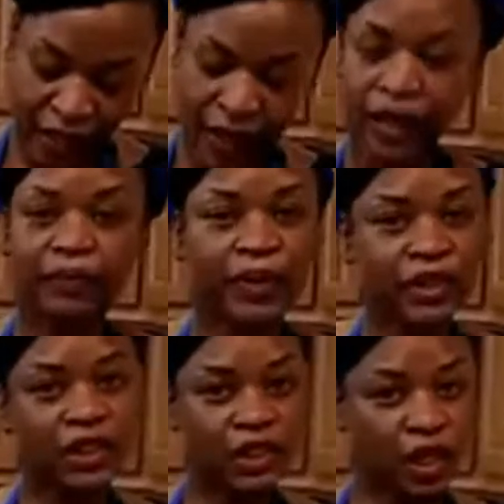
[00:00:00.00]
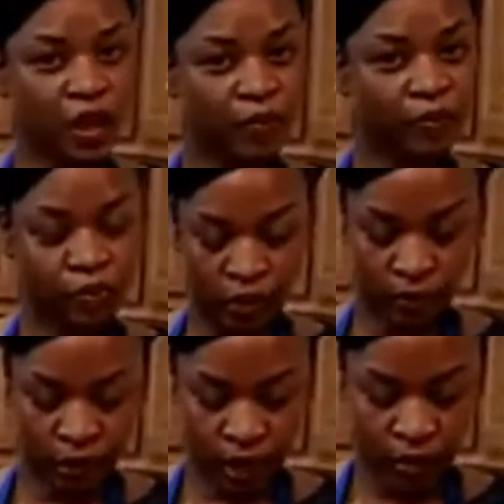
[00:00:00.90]
like minces it up really
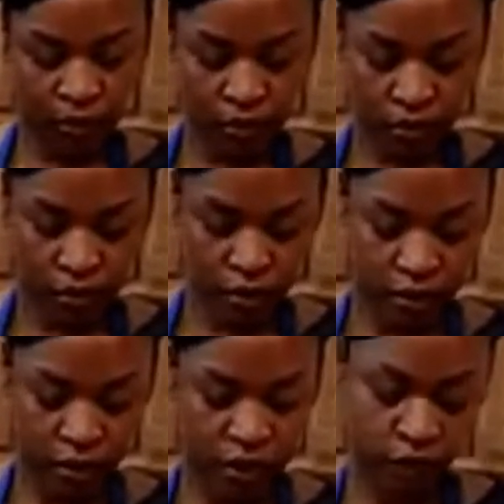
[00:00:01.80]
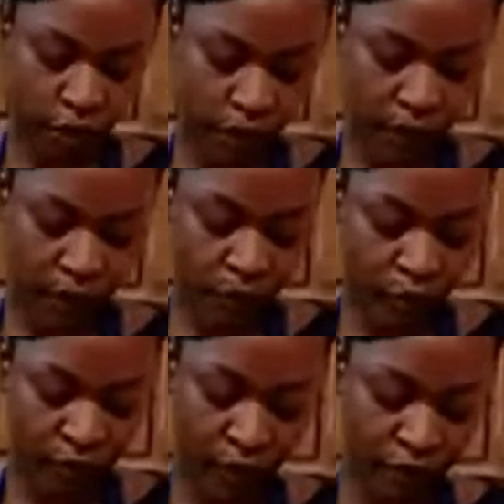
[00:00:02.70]
well. So it's a great way to get more
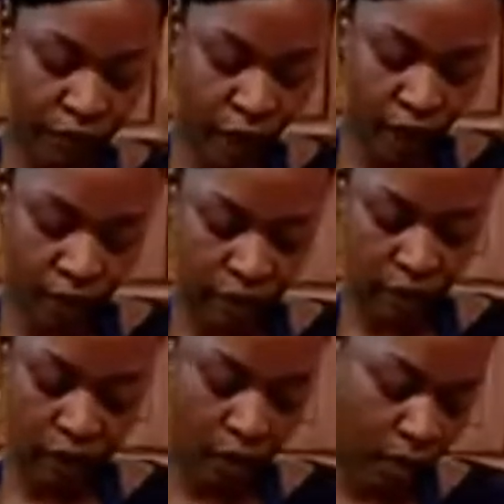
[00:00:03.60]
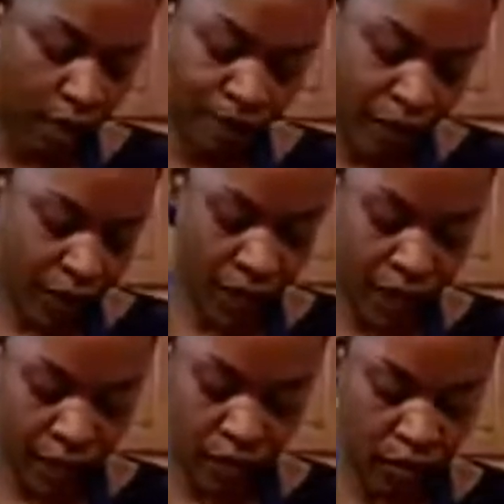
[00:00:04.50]
flavor out of it. I
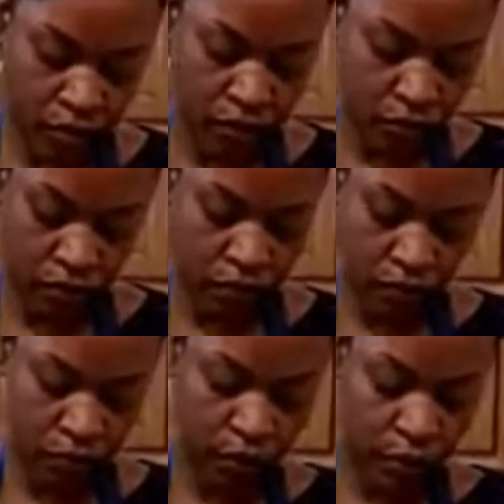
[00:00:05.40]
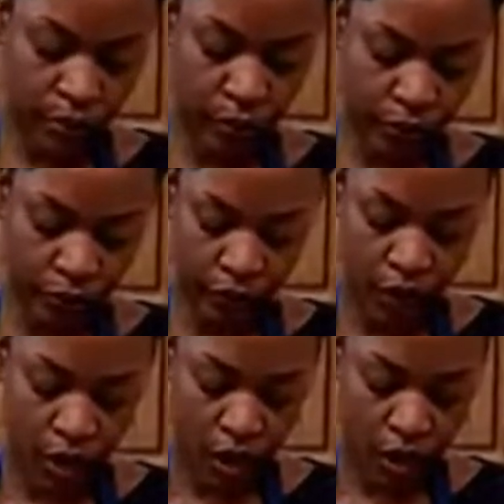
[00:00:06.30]
like to use both.
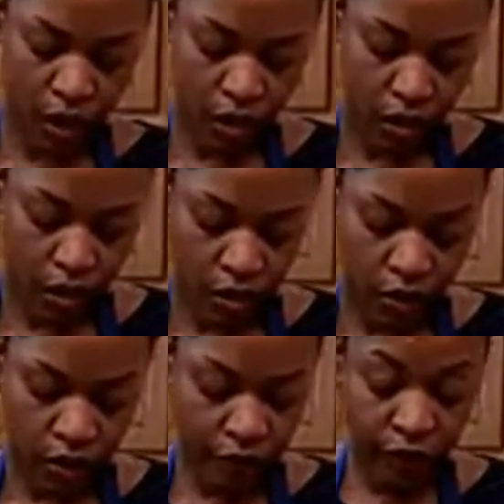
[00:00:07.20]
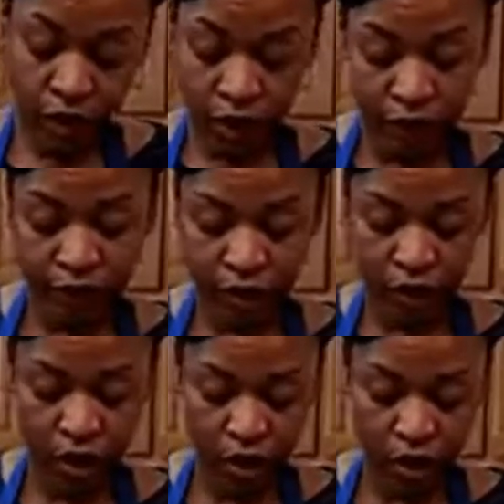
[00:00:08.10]
If you don't have fresh
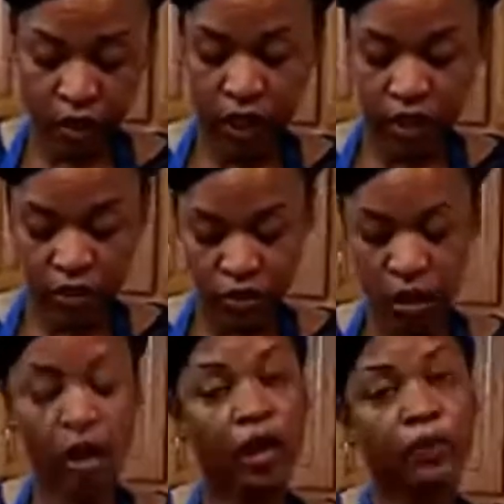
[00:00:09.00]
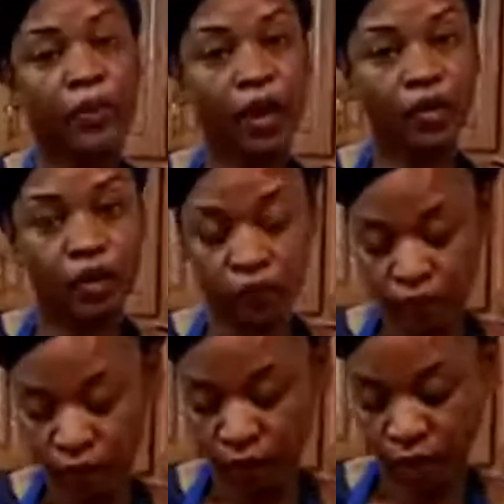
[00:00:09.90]
garlic, you can use garlic
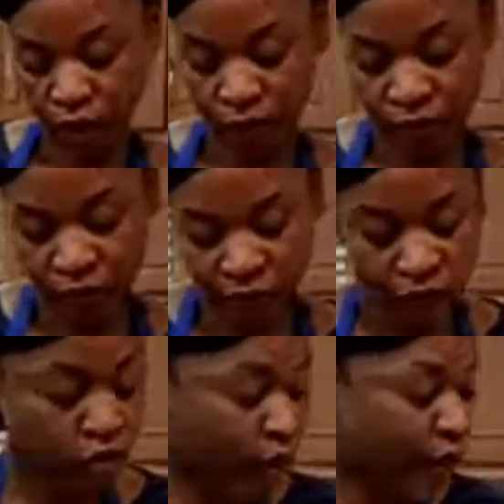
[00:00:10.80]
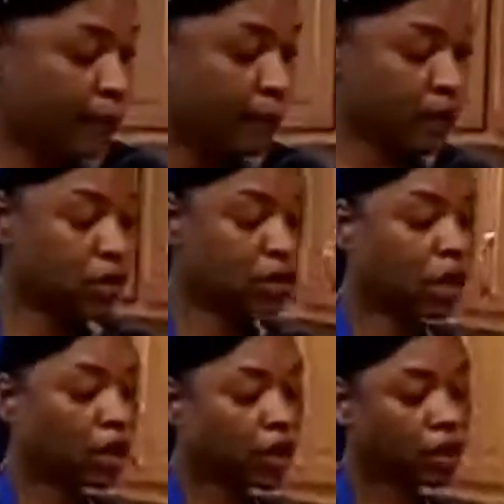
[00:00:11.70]
powder. If you have the dried minced
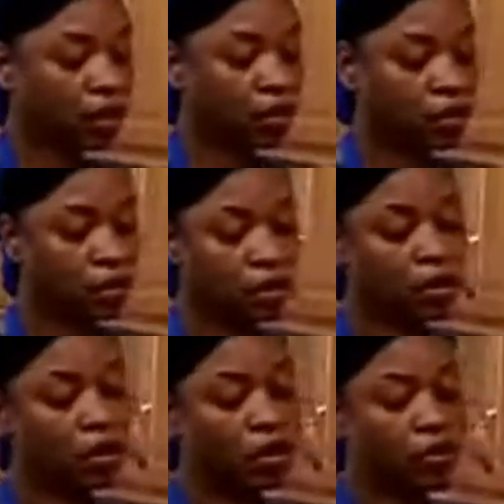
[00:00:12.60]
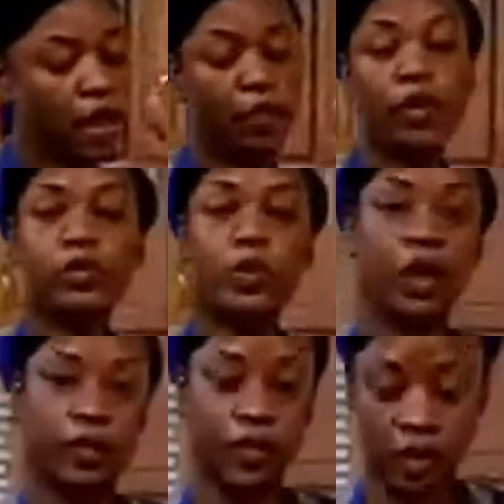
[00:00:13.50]
garlic, that works well
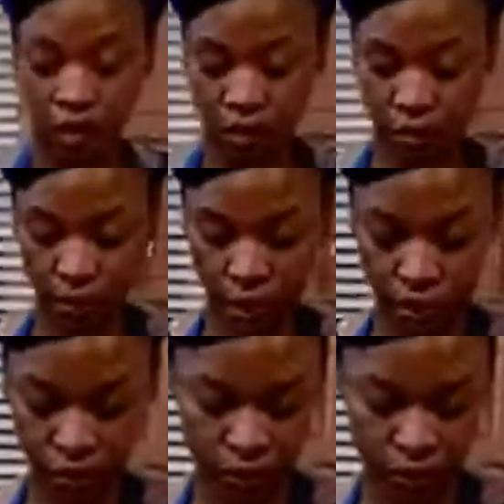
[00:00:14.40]
in this as well.